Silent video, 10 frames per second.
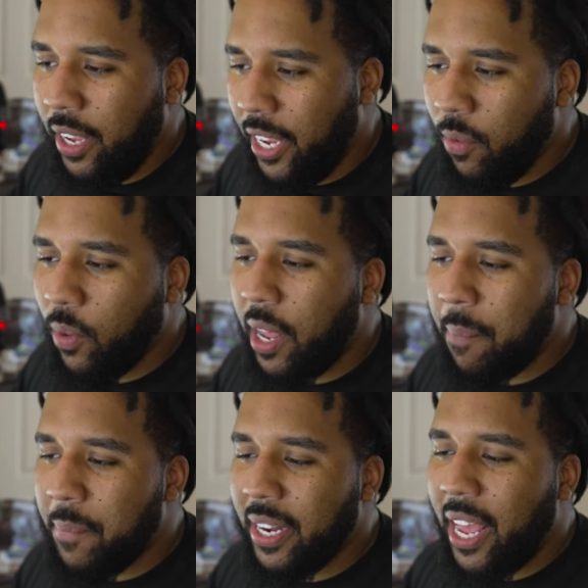he would
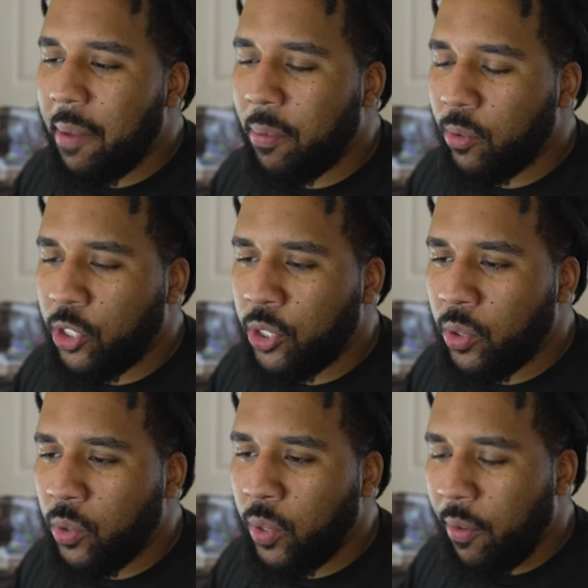have been able
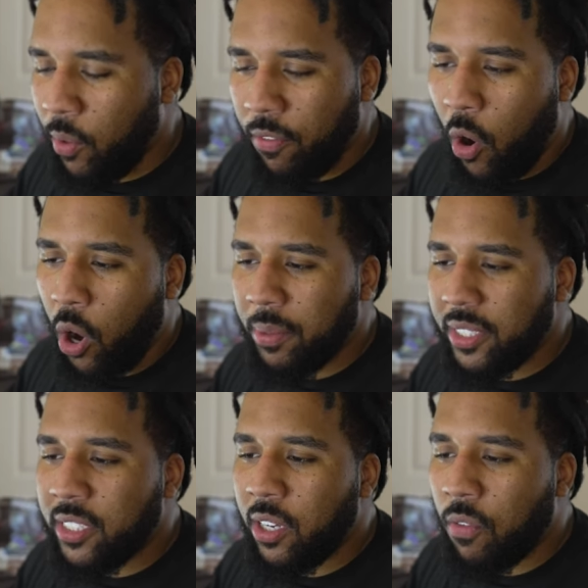to, it would have armed
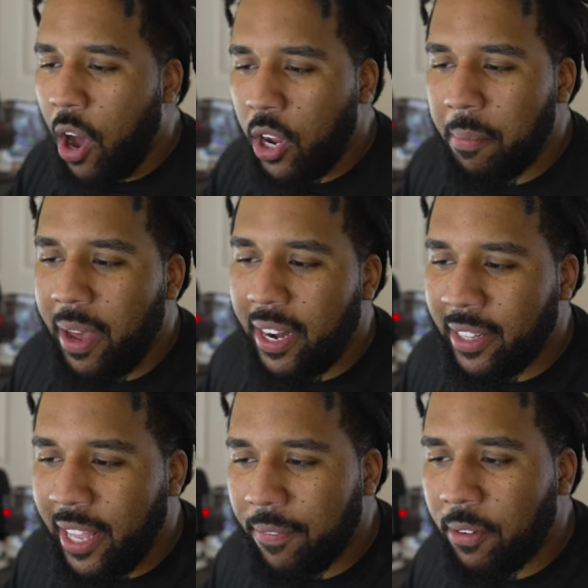itself
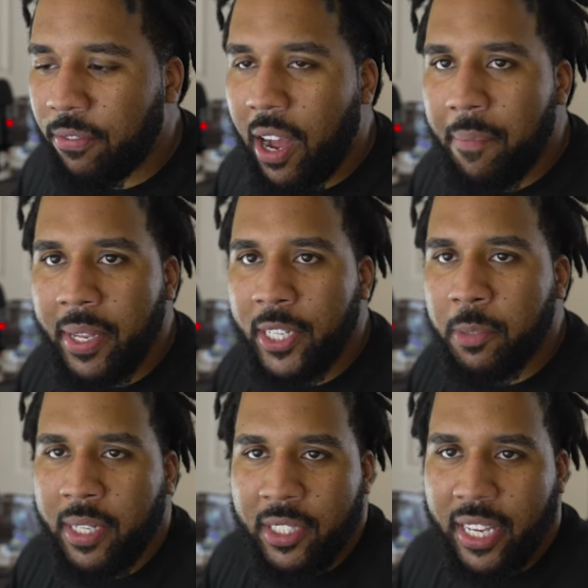automatically after five minutes
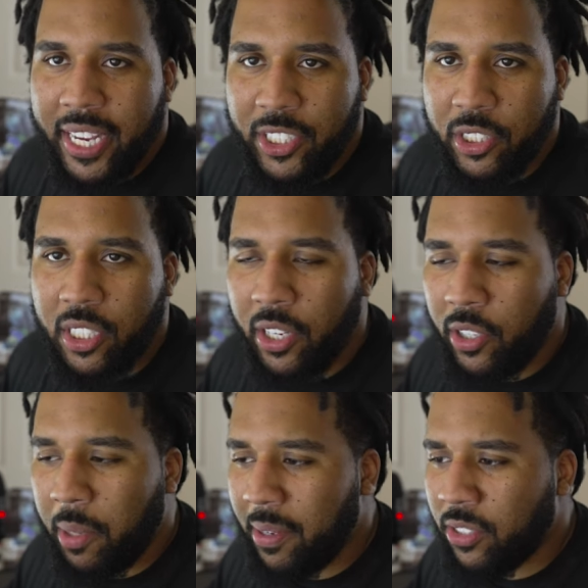because the engine
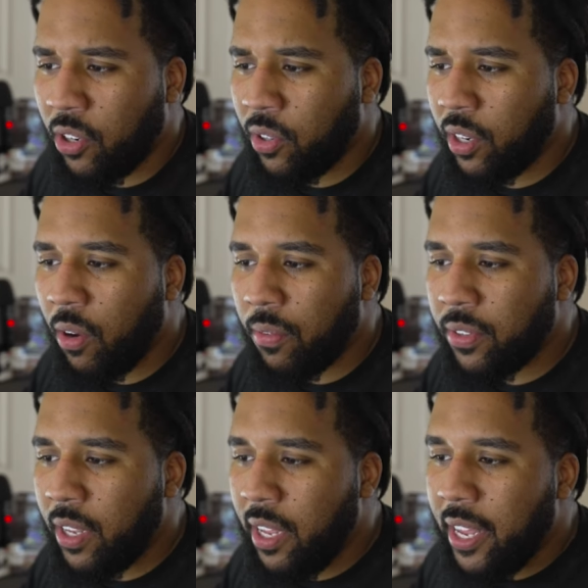clearly been turned
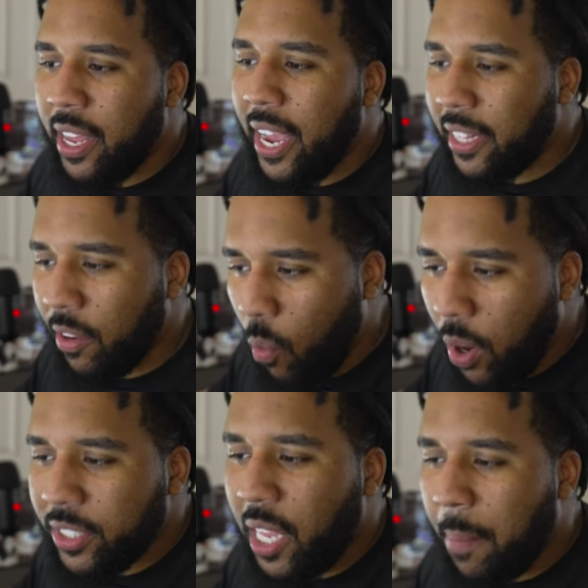off. And then
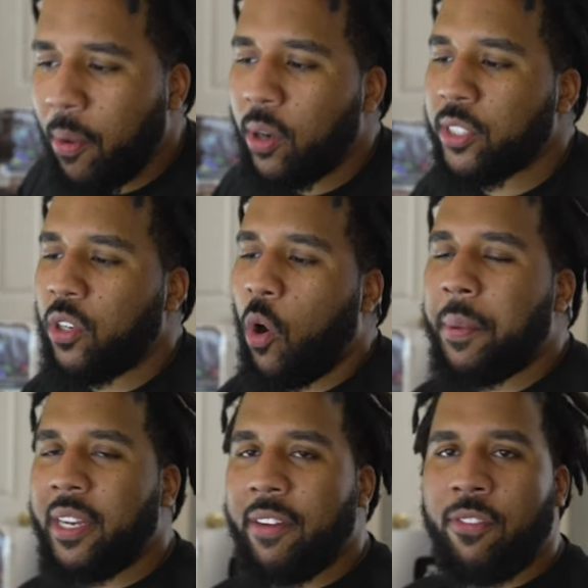once that person
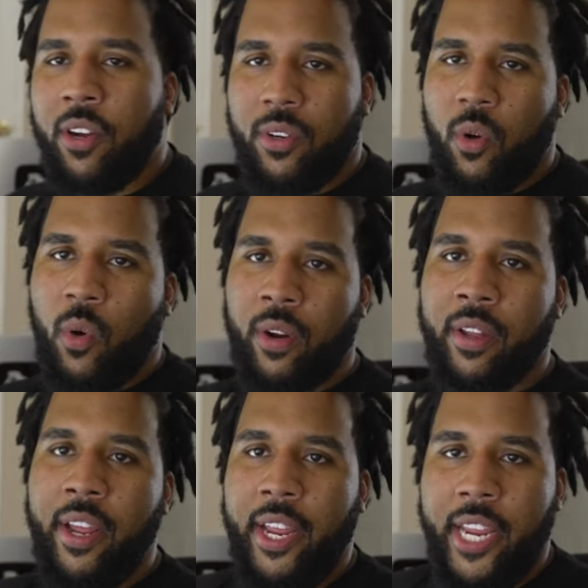opened that front door,
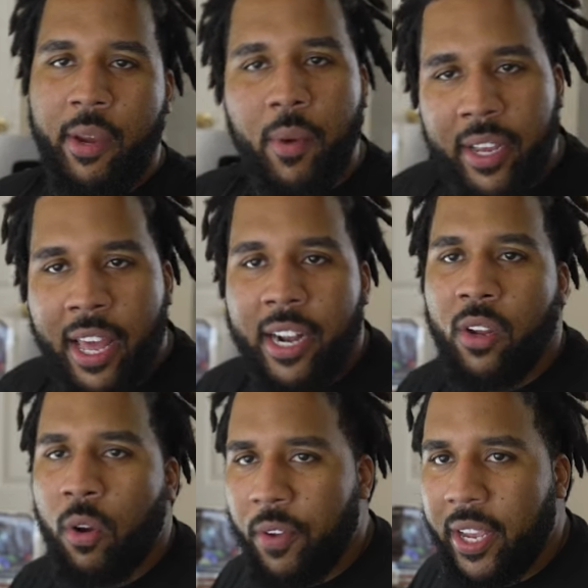he would have got a
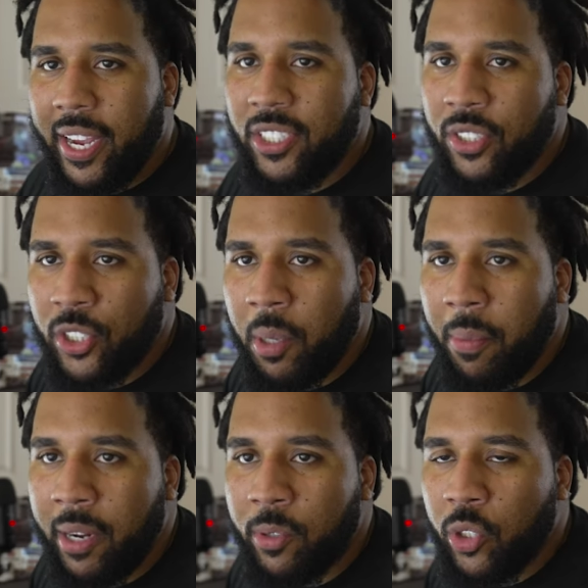notification that
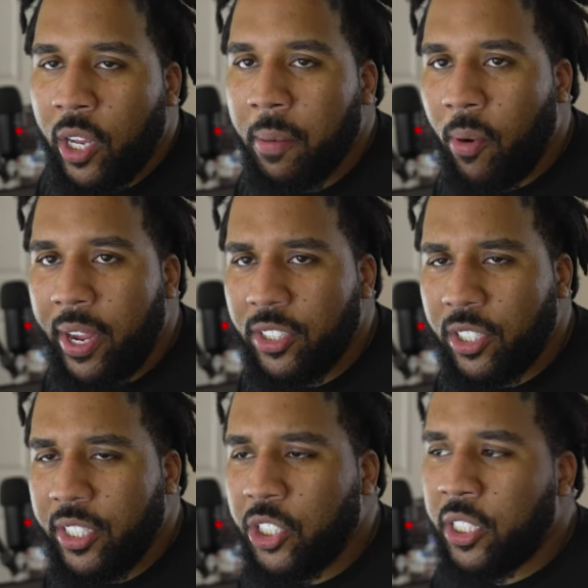somebody was trying to break into
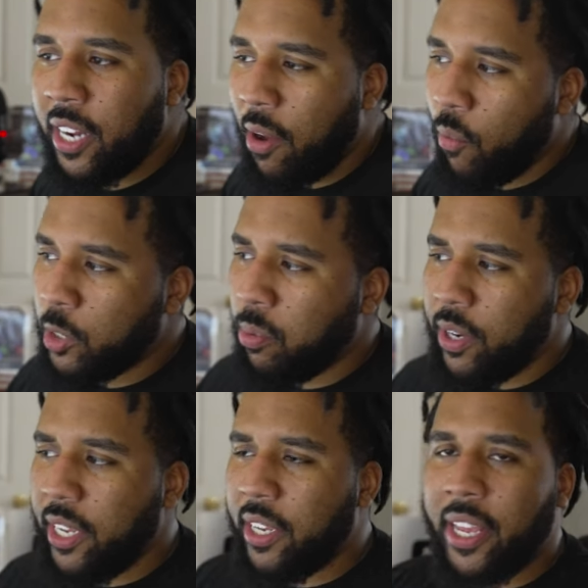his shit, at which
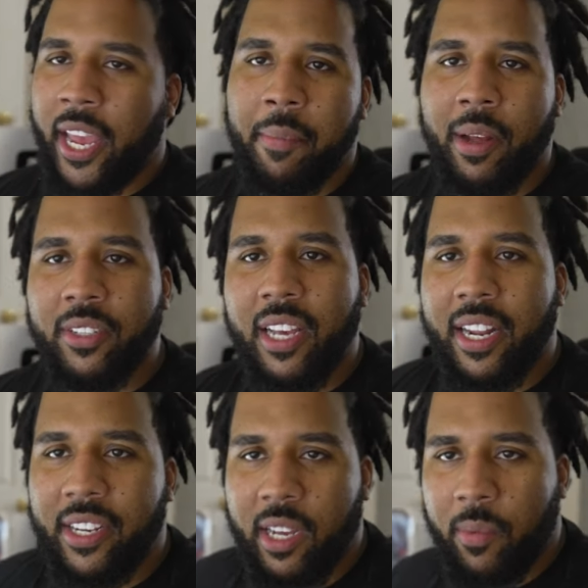point he could have came
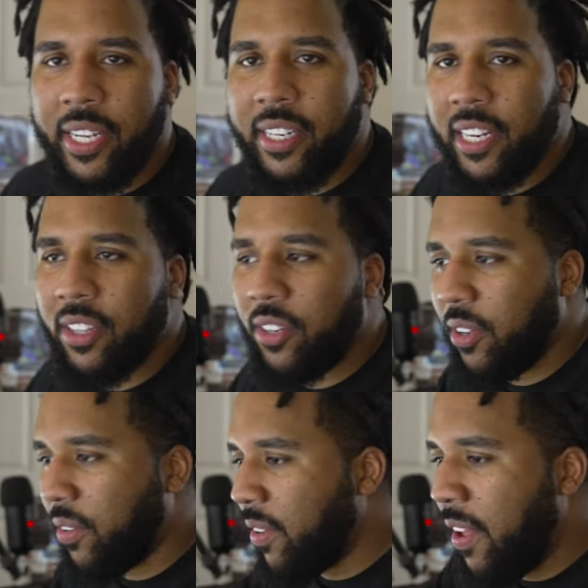outside and done what he needed to
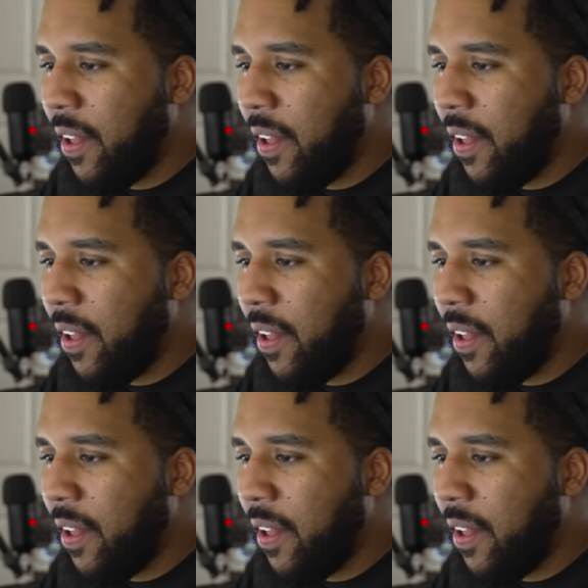do.